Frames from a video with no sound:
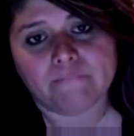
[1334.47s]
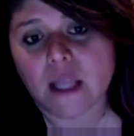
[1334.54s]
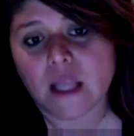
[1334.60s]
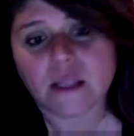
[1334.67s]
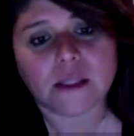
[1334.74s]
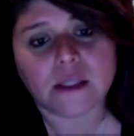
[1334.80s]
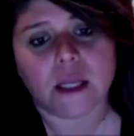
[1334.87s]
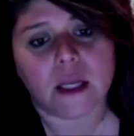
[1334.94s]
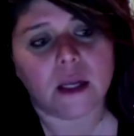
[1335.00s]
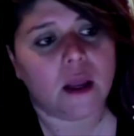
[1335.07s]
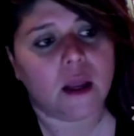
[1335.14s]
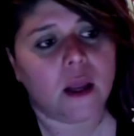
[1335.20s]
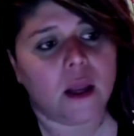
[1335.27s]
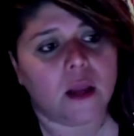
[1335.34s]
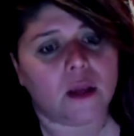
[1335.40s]
He said,
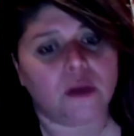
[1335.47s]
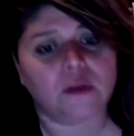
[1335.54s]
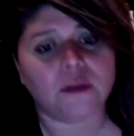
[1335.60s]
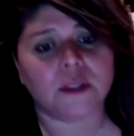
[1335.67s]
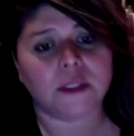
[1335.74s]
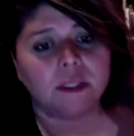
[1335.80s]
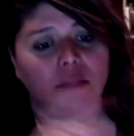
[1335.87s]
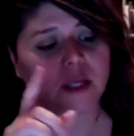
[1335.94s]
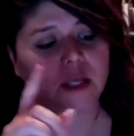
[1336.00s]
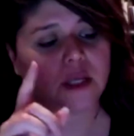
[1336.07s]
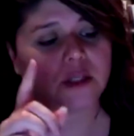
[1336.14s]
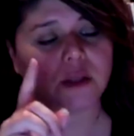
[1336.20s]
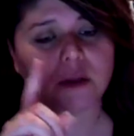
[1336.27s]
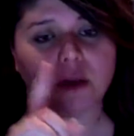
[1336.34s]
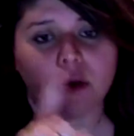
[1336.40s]
you still need
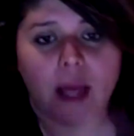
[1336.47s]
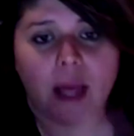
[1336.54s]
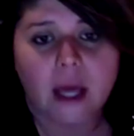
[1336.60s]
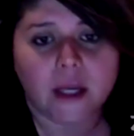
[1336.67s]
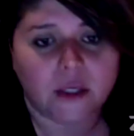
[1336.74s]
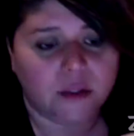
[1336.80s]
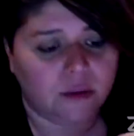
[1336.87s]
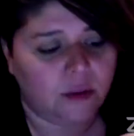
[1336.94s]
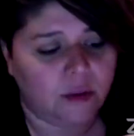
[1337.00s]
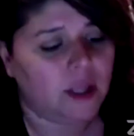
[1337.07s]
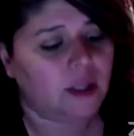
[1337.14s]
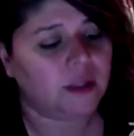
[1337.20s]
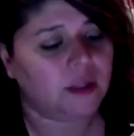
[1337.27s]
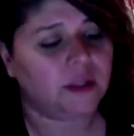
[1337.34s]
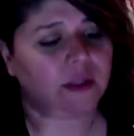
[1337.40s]
to learn how to do
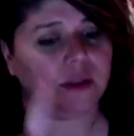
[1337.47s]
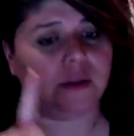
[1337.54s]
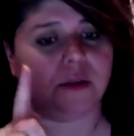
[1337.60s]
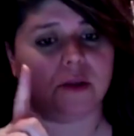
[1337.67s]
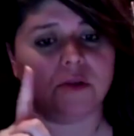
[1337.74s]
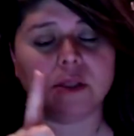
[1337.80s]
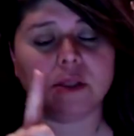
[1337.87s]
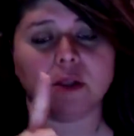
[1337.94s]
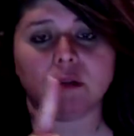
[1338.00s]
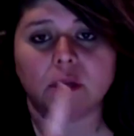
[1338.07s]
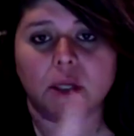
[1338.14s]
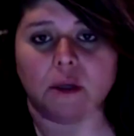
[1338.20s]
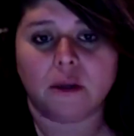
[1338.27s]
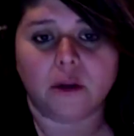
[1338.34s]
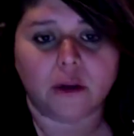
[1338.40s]
this. You still need
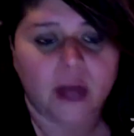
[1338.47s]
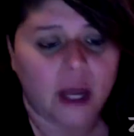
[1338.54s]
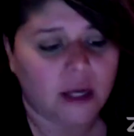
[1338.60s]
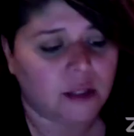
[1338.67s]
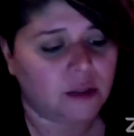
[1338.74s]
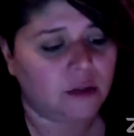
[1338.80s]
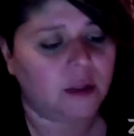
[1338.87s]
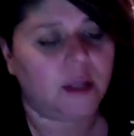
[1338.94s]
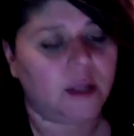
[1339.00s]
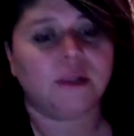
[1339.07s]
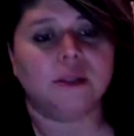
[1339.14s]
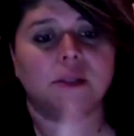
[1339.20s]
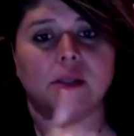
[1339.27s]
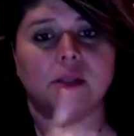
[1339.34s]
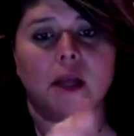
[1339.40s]
to learn how to do
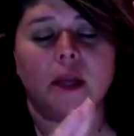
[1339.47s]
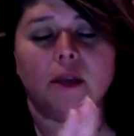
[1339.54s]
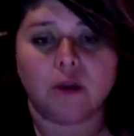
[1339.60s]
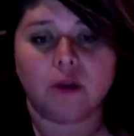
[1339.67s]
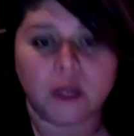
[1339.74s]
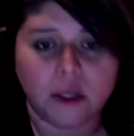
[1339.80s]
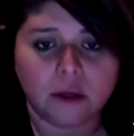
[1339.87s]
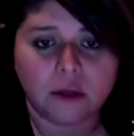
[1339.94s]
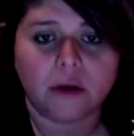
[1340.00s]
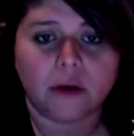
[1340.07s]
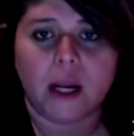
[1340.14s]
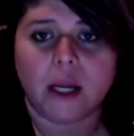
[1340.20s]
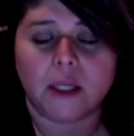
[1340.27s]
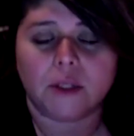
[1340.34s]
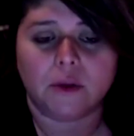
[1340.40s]
this. And you need to learn
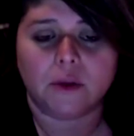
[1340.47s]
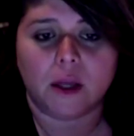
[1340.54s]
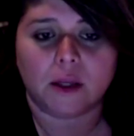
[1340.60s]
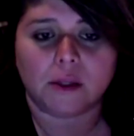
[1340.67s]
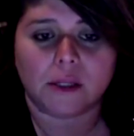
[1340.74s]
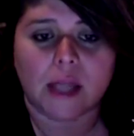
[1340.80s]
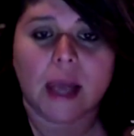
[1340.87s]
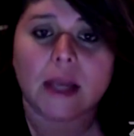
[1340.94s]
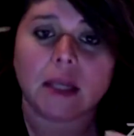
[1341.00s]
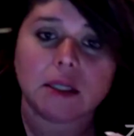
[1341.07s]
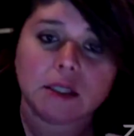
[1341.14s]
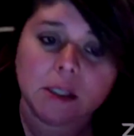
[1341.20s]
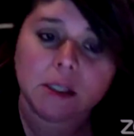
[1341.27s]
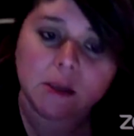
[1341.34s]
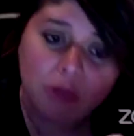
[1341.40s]
how to do this. And
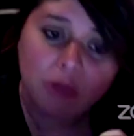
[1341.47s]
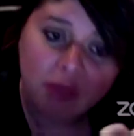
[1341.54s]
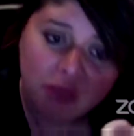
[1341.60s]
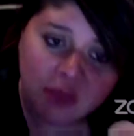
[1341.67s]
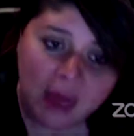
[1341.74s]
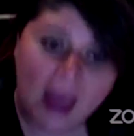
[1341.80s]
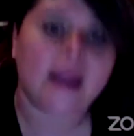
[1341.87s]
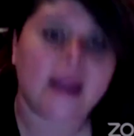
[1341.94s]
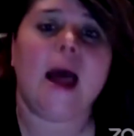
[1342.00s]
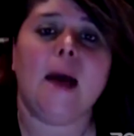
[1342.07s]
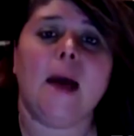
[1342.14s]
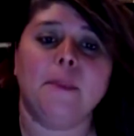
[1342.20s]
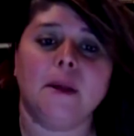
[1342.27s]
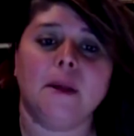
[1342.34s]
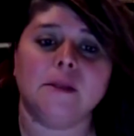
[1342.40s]
until that
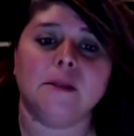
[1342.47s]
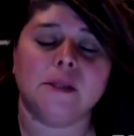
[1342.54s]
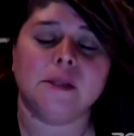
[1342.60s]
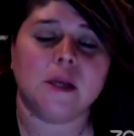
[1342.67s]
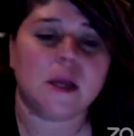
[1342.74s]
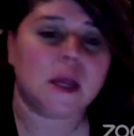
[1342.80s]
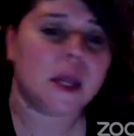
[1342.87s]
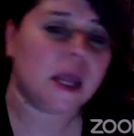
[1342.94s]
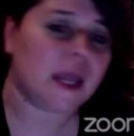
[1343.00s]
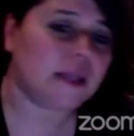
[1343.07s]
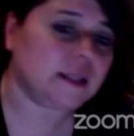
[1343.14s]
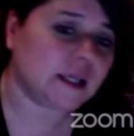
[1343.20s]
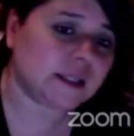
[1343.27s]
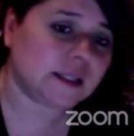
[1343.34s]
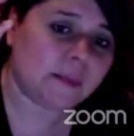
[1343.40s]
happens, it
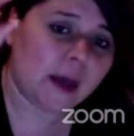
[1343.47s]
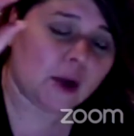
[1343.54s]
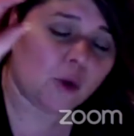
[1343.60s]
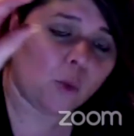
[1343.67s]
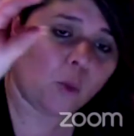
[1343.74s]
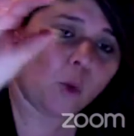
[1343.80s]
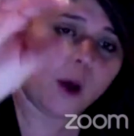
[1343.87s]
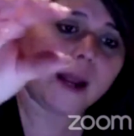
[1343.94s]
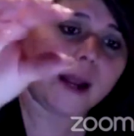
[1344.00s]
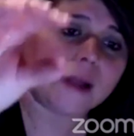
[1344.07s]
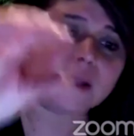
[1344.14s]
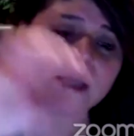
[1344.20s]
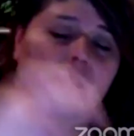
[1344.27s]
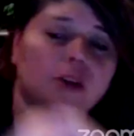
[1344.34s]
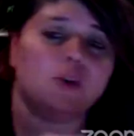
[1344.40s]
doesn't matter what I
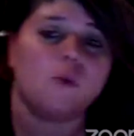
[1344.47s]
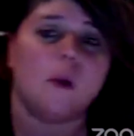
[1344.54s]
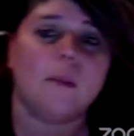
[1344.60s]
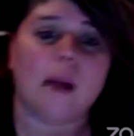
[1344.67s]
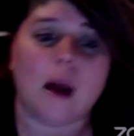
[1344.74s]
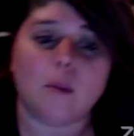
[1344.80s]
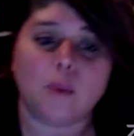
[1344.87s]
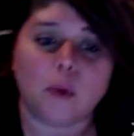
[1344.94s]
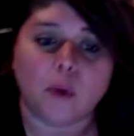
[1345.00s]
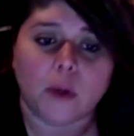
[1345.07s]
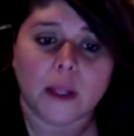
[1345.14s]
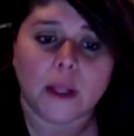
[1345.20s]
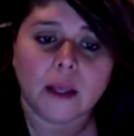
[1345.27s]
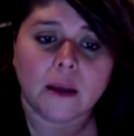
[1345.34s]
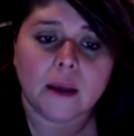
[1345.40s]
tell you about
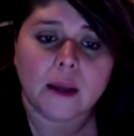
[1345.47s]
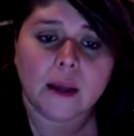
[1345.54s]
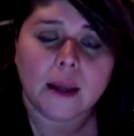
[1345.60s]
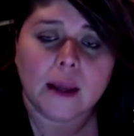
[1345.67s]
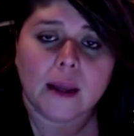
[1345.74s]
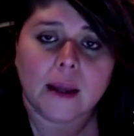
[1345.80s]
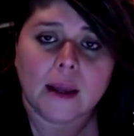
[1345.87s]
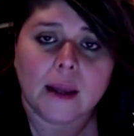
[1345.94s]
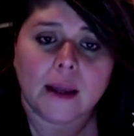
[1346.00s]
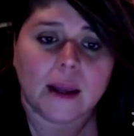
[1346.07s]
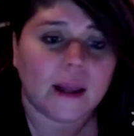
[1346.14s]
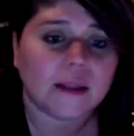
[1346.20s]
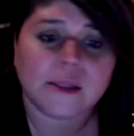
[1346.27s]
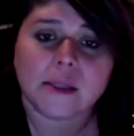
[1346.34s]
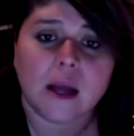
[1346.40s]
pulling.
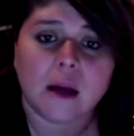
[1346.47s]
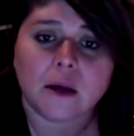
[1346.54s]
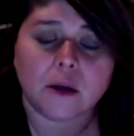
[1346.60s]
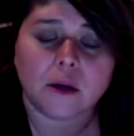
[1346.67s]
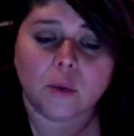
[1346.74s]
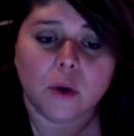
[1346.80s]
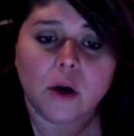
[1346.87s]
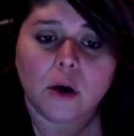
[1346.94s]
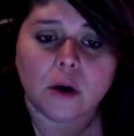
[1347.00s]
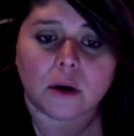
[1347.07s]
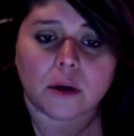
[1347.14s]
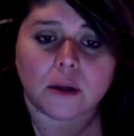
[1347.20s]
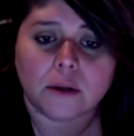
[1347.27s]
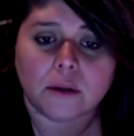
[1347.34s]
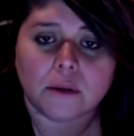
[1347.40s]
It's not going to work,
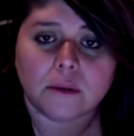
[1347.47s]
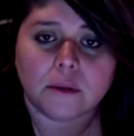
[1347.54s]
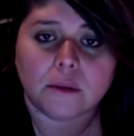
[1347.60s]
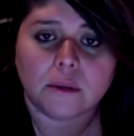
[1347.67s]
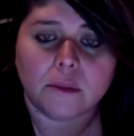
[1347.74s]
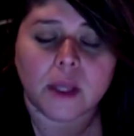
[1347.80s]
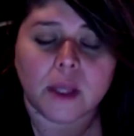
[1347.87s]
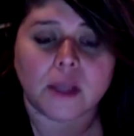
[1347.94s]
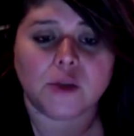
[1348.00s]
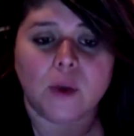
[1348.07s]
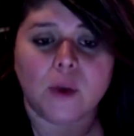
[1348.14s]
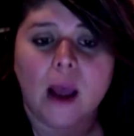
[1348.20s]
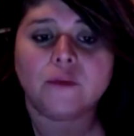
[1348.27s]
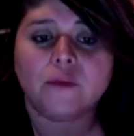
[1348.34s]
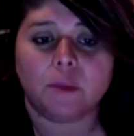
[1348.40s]
because you
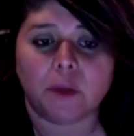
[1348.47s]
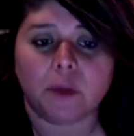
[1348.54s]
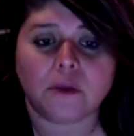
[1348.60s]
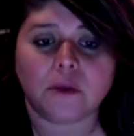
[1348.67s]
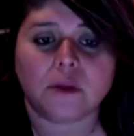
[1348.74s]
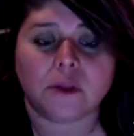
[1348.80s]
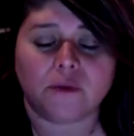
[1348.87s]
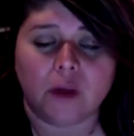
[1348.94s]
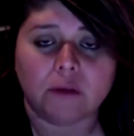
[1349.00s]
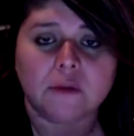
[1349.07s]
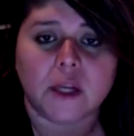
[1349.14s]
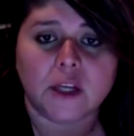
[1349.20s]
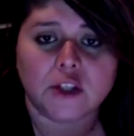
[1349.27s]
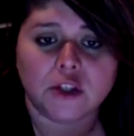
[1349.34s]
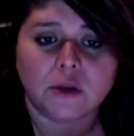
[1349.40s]
have to build those
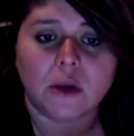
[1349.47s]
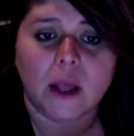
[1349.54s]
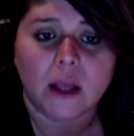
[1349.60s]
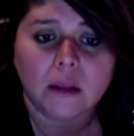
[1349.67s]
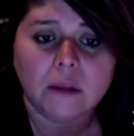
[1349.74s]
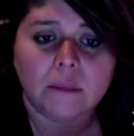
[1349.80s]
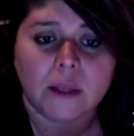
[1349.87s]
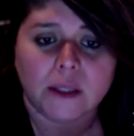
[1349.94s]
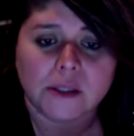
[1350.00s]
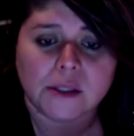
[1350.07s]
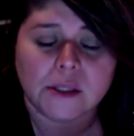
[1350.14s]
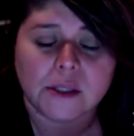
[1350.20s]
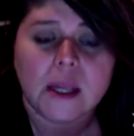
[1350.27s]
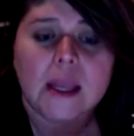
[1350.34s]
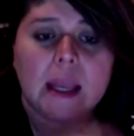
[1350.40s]
foundational
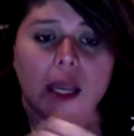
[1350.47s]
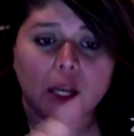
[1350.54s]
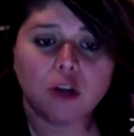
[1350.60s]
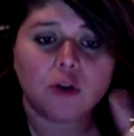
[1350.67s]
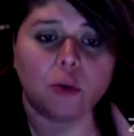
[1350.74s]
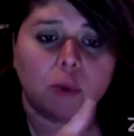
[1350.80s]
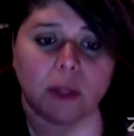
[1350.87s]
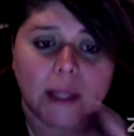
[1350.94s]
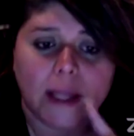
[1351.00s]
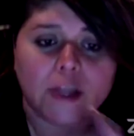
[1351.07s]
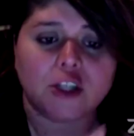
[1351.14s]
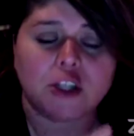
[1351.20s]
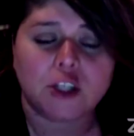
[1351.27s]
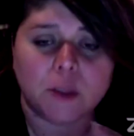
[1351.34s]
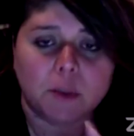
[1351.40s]
elements in your
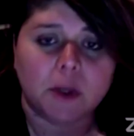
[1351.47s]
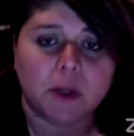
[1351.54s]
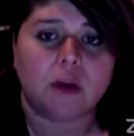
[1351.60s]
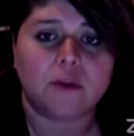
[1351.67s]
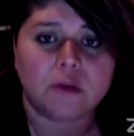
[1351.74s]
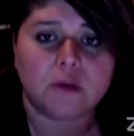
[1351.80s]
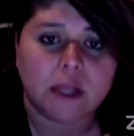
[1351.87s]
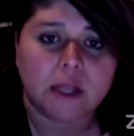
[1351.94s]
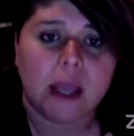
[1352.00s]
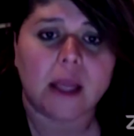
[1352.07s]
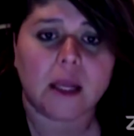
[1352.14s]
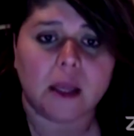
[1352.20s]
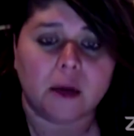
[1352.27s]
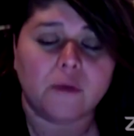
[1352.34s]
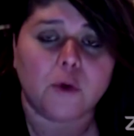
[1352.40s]
relationship and
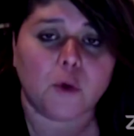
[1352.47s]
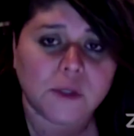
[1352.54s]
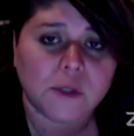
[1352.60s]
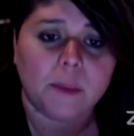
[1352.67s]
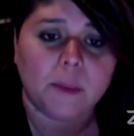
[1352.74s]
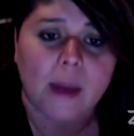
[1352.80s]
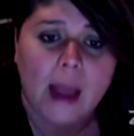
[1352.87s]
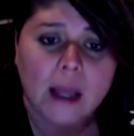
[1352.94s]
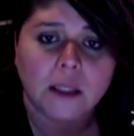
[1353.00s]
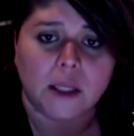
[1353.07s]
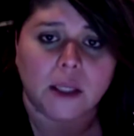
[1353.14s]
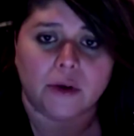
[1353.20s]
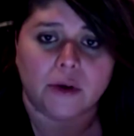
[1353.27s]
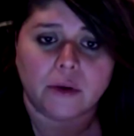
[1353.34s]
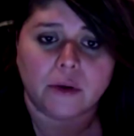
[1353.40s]
understanding of who's the pack
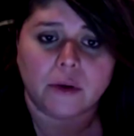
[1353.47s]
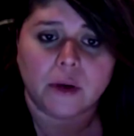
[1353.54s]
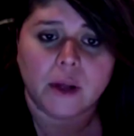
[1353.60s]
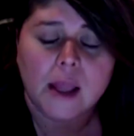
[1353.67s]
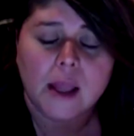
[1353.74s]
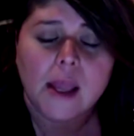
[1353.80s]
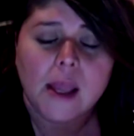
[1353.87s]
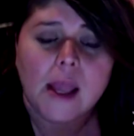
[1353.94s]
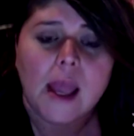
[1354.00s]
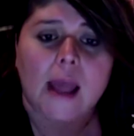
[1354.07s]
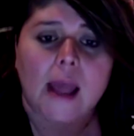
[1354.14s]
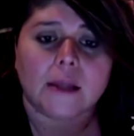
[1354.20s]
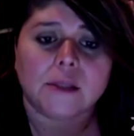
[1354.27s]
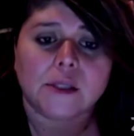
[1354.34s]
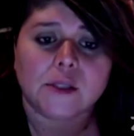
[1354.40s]
leader.
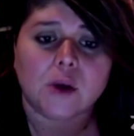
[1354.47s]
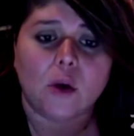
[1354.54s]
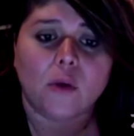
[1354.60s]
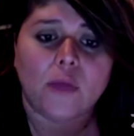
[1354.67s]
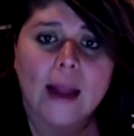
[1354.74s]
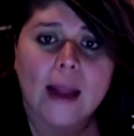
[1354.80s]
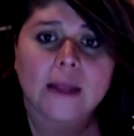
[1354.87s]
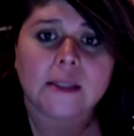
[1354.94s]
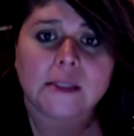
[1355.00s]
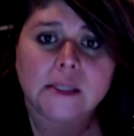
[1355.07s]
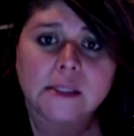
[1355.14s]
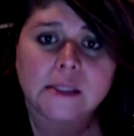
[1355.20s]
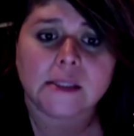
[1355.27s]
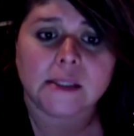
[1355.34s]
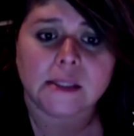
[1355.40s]
And so that
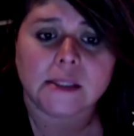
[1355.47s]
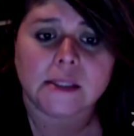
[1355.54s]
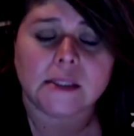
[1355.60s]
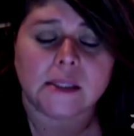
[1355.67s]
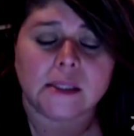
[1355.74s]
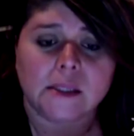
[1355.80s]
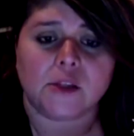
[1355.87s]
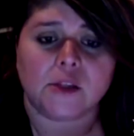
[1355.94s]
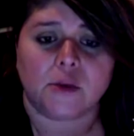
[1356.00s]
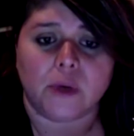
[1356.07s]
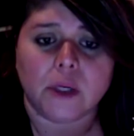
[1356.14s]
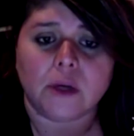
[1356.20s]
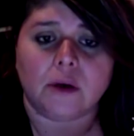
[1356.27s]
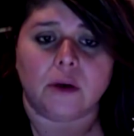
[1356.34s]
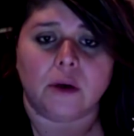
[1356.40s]
consistency is
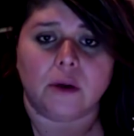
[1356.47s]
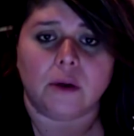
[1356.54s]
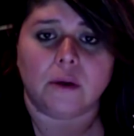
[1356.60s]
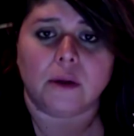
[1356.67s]
critical.